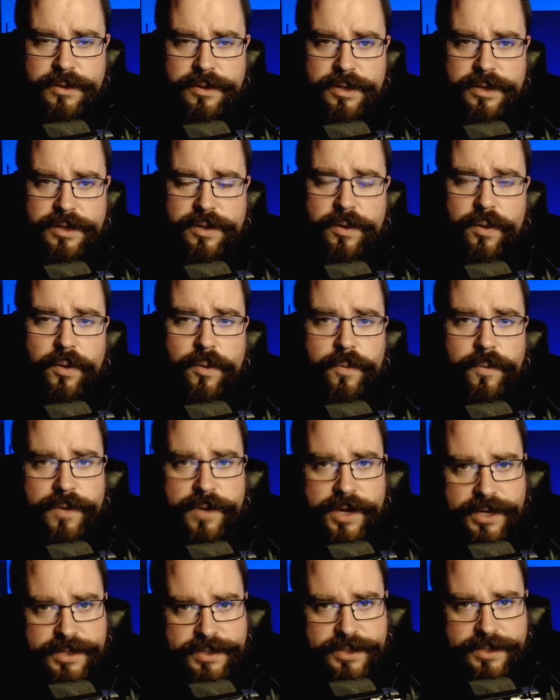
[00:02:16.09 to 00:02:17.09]
in the whole
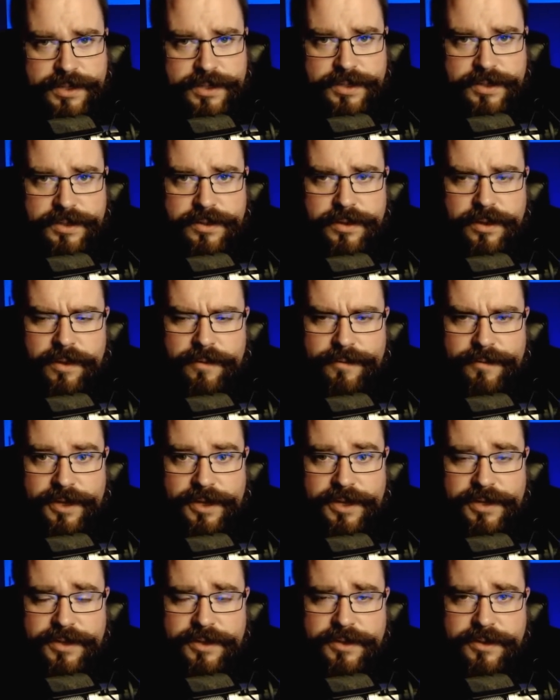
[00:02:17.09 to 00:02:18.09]
process of
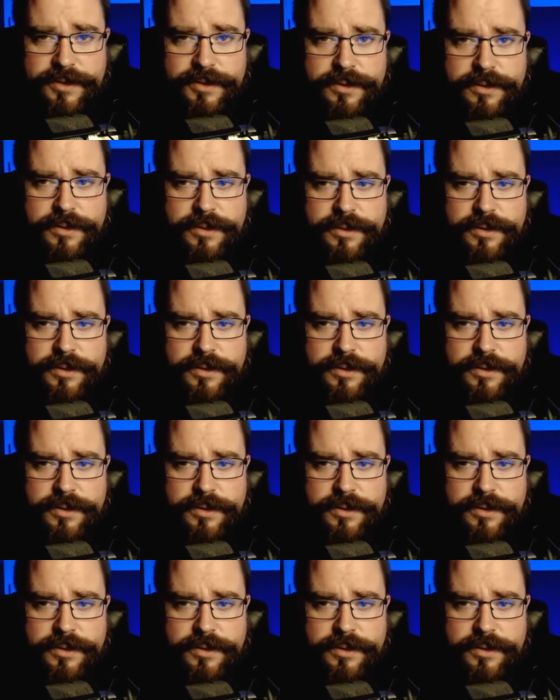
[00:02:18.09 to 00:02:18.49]
this,